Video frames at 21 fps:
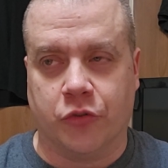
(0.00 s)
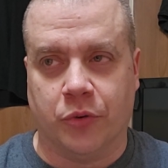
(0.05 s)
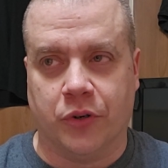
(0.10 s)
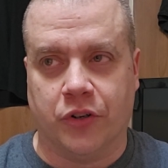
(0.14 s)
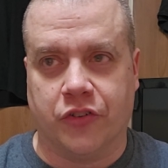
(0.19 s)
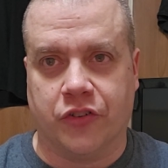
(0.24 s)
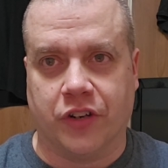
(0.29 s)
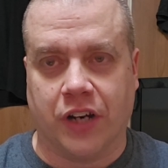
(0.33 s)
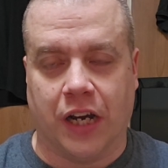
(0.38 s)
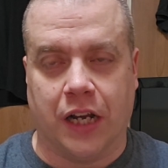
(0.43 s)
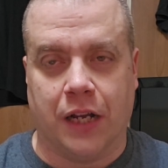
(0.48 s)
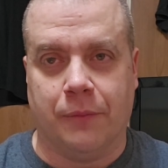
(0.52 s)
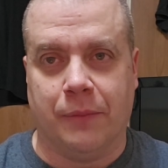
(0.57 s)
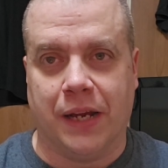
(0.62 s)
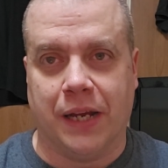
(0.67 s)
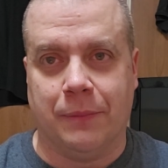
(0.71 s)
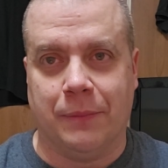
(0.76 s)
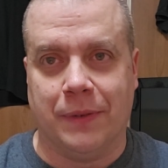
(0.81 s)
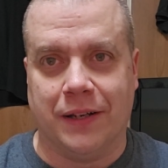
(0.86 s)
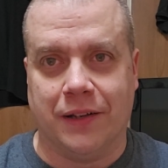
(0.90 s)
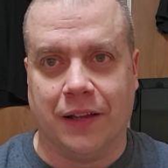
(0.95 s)
which kind of
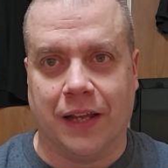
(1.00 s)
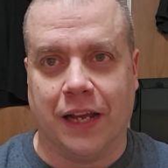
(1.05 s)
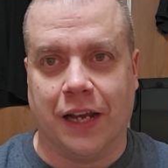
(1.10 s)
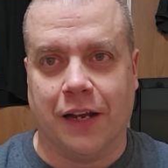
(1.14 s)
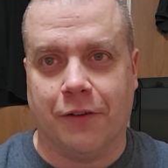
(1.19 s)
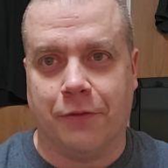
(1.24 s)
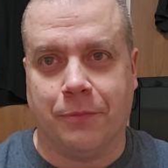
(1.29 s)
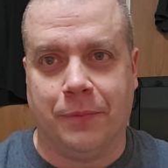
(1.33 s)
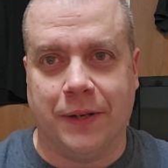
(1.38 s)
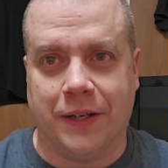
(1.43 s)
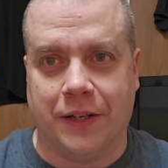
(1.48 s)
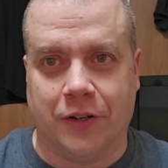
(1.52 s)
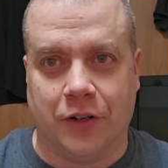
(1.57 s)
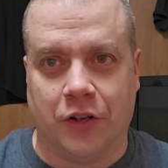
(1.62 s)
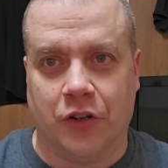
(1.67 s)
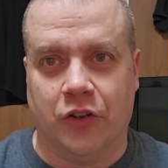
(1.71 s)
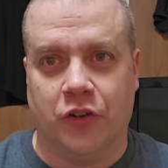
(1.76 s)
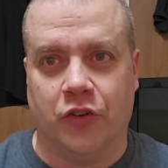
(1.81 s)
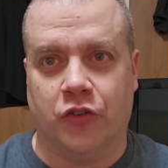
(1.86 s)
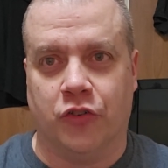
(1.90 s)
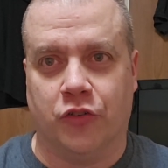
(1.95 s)
made me laugh,
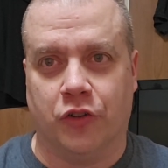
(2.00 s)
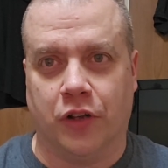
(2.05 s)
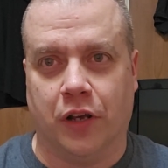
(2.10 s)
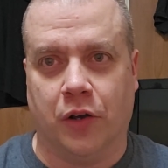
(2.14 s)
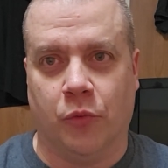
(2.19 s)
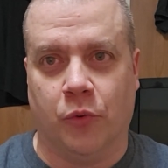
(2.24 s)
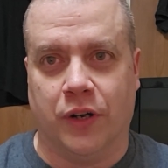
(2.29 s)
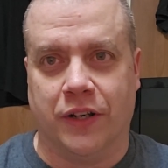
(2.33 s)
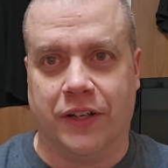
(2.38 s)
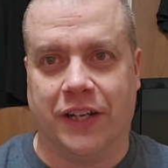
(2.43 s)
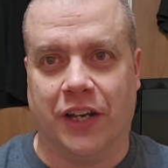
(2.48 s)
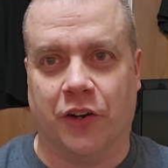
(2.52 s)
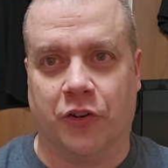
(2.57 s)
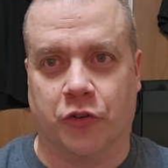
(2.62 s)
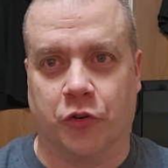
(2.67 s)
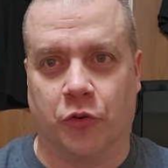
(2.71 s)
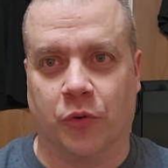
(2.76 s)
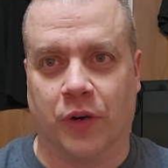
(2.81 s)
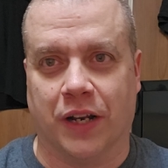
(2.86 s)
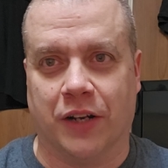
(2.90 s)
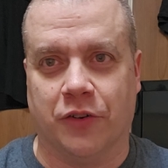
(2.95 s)
because one
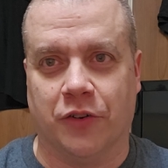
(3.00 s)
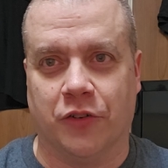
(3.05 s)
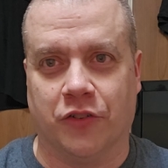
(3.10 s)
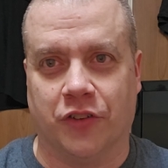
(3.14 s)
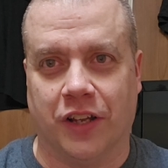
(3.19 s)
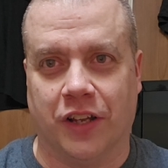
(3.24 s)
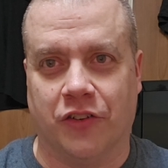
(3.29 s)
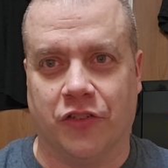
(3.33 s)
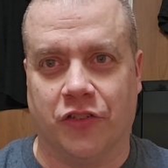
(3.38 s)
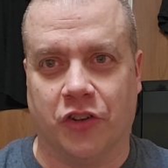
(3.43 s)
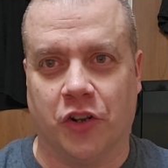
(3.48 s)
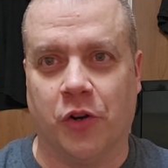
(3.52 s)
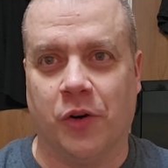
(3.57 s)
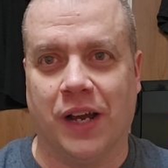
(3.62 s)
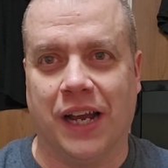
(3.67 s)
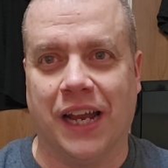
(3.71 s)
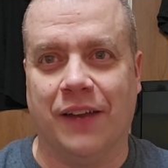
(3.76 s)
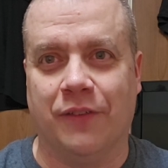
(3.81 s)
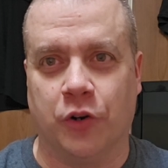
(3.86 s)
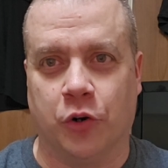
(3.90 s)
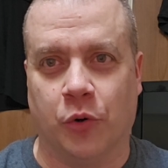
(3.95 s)
character, Randall, says, "So
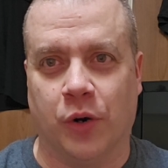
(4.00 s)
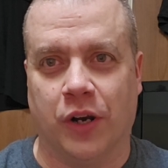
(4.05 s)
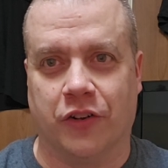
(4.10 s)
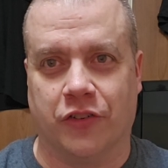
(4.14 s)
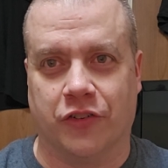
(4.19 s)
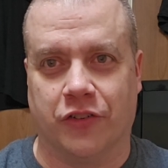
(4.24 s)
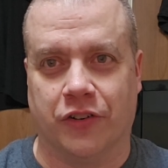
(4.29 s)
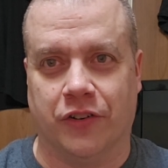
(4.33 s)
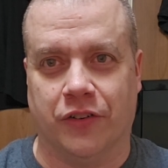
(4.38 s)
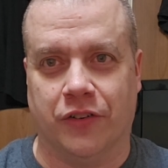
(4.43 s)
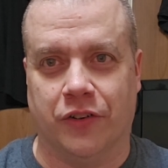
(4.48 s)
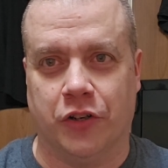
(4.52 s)
I have a question.